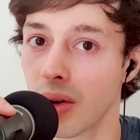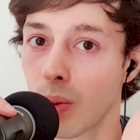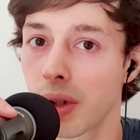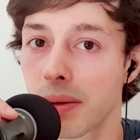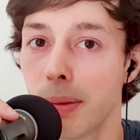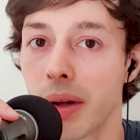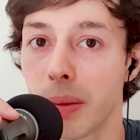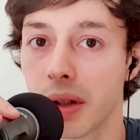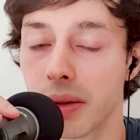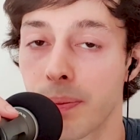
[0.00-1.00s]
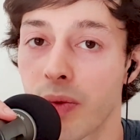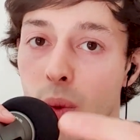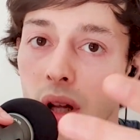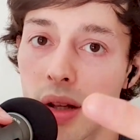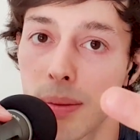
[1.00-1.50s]
what's minimalism?
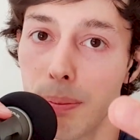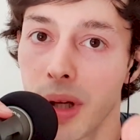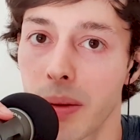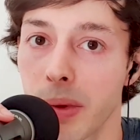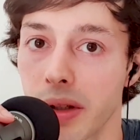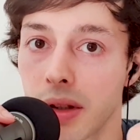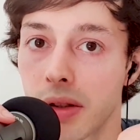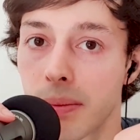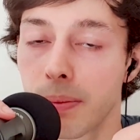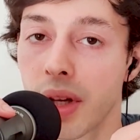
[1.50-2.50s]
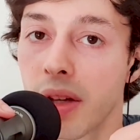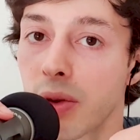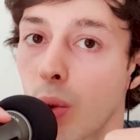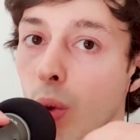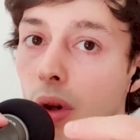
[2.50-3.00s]
Well, minimalism
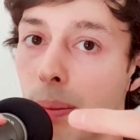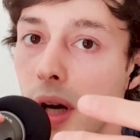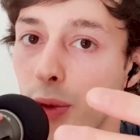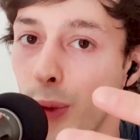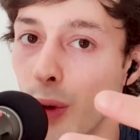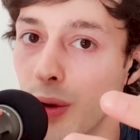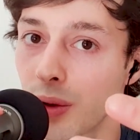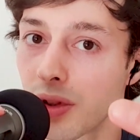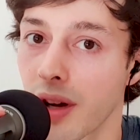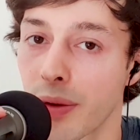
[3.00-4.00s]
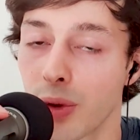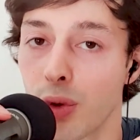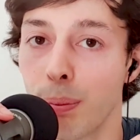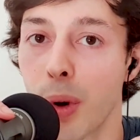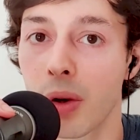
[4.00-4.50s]
is all about throwing your stuff
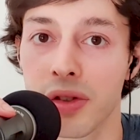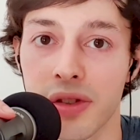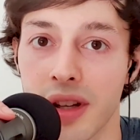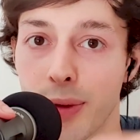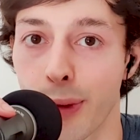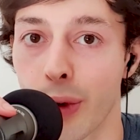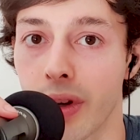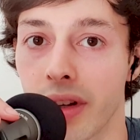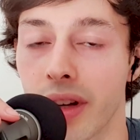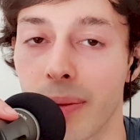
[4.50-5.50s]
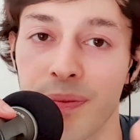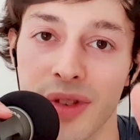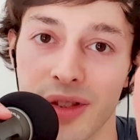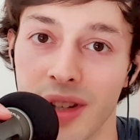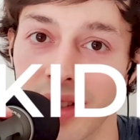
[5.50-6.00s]
into boxes and throwing it out.
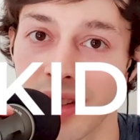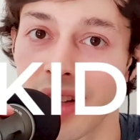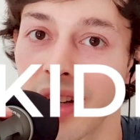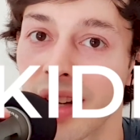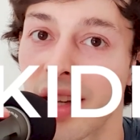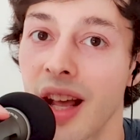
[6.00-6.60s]
Just kidding.